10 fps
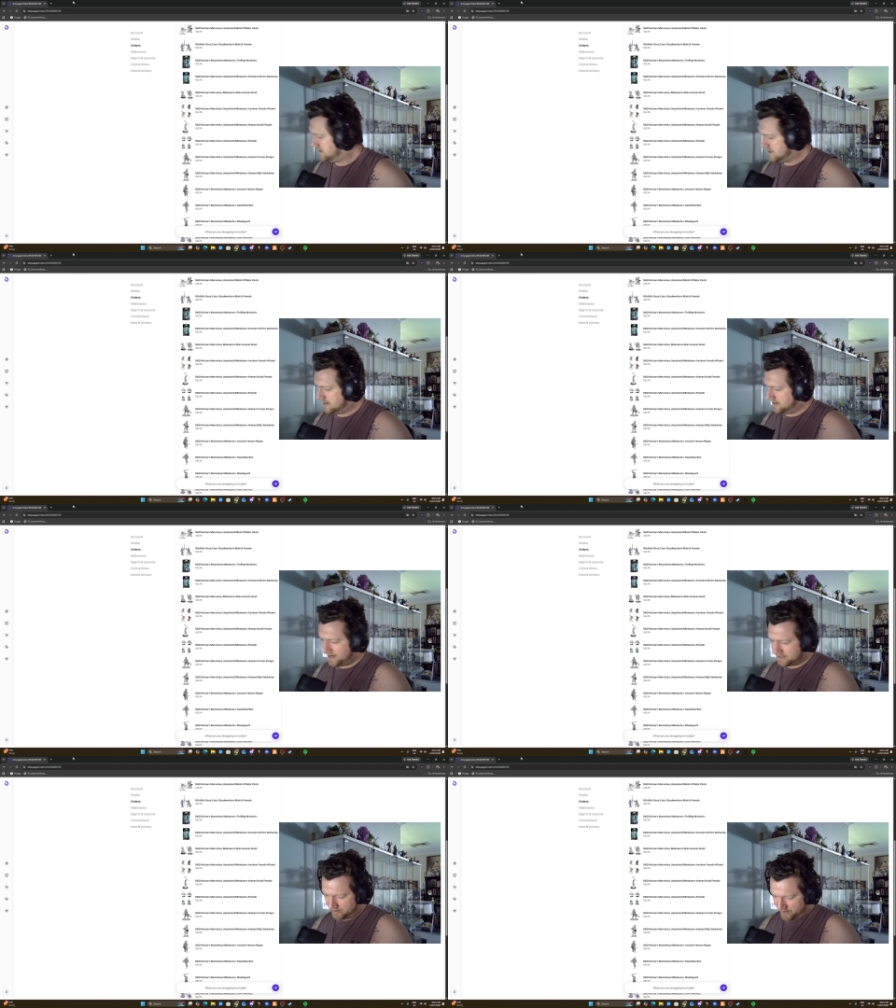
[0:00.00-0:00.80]

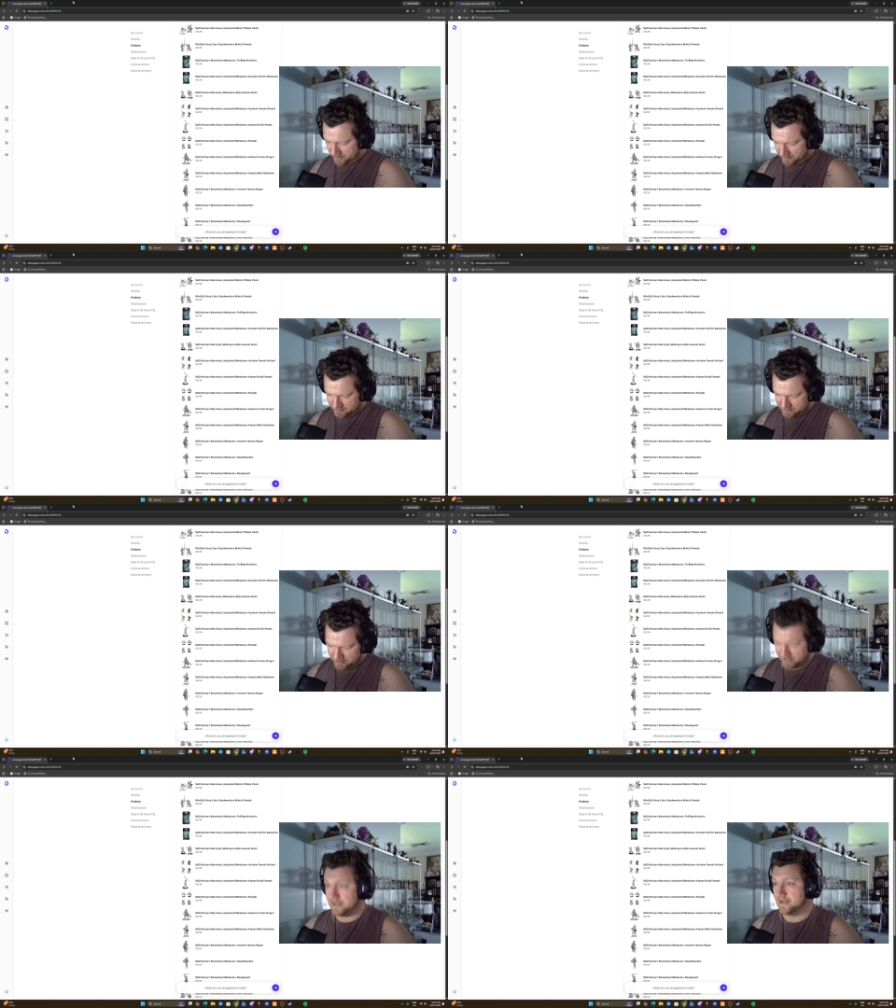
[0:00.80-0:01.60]
Next on our list
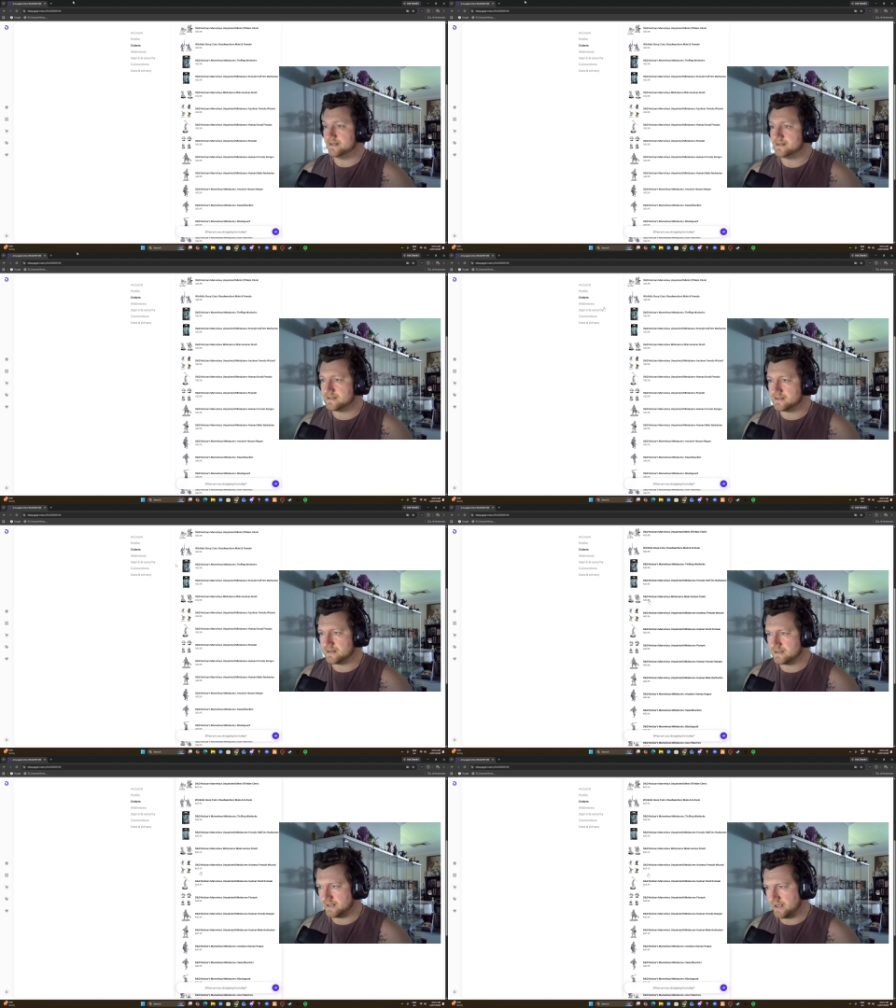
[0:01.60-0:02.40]

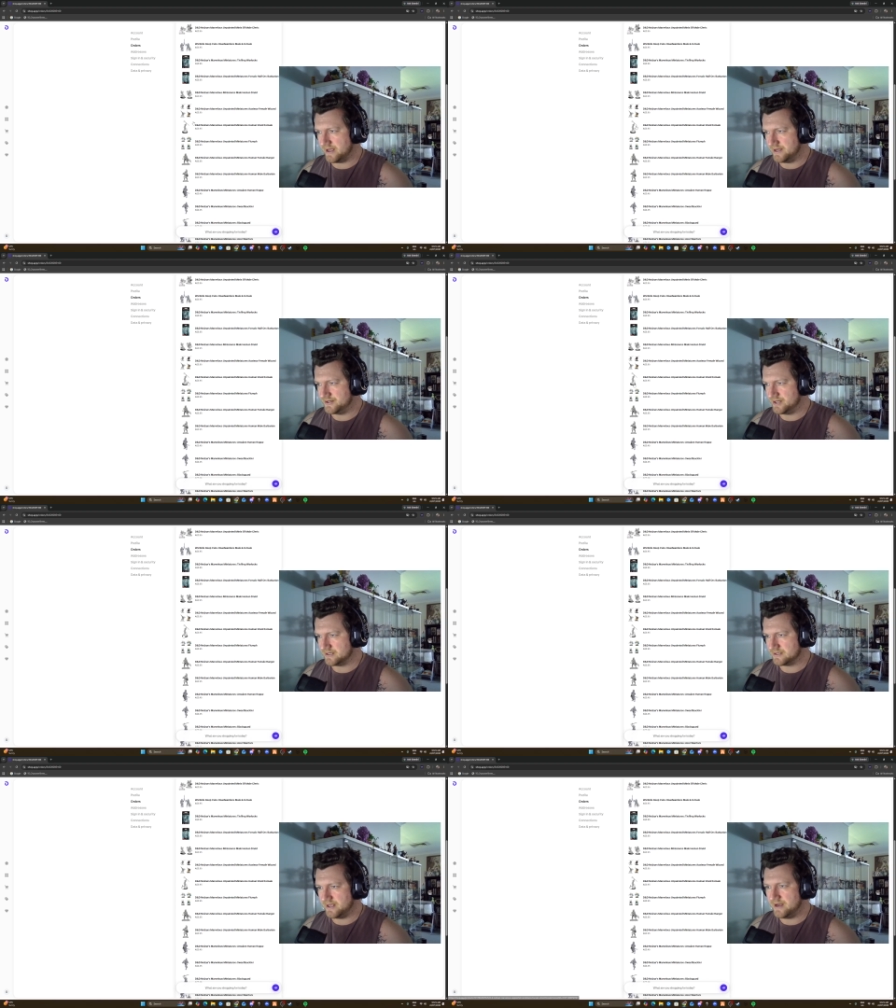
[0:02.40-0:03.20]
is, they're
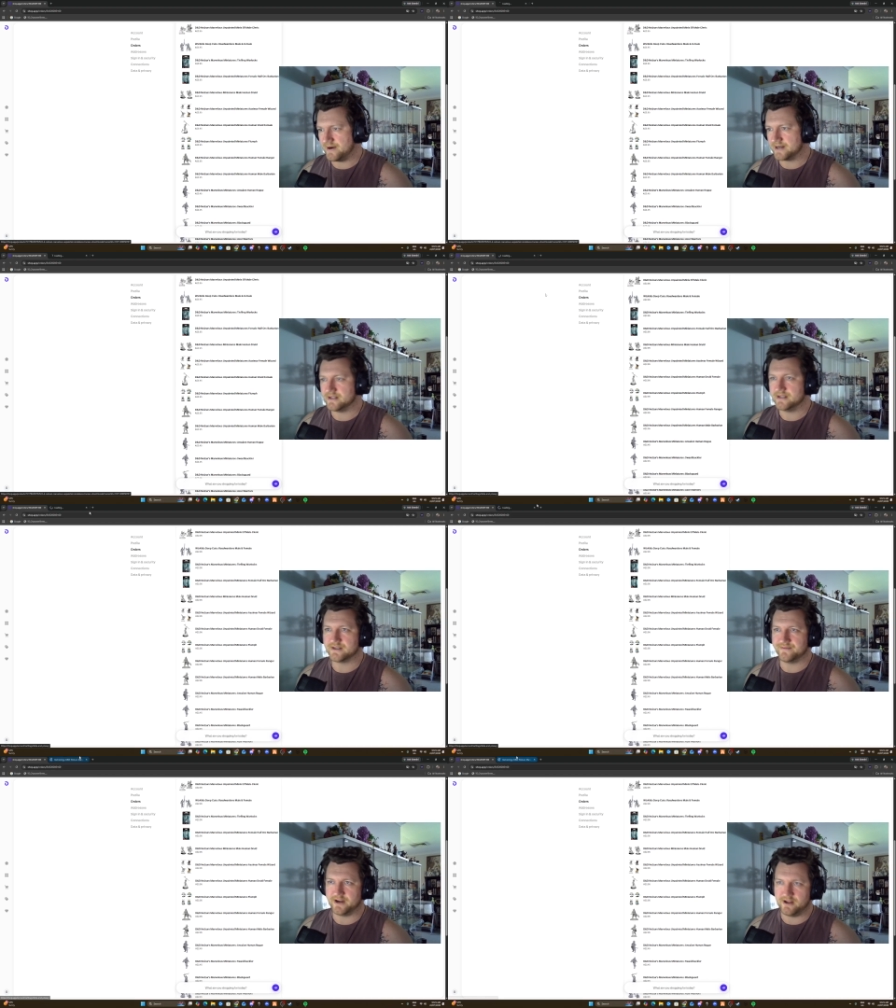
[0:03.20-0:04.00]
just there actually, that's
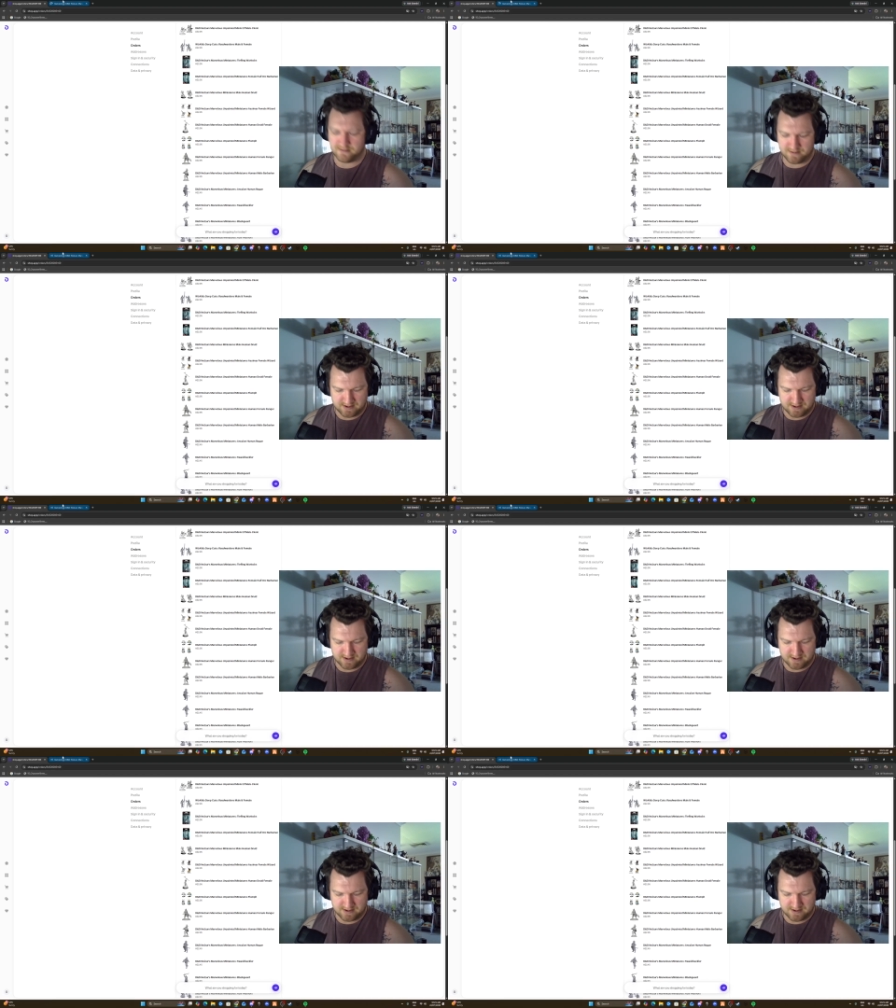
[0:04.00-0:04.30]
convenient,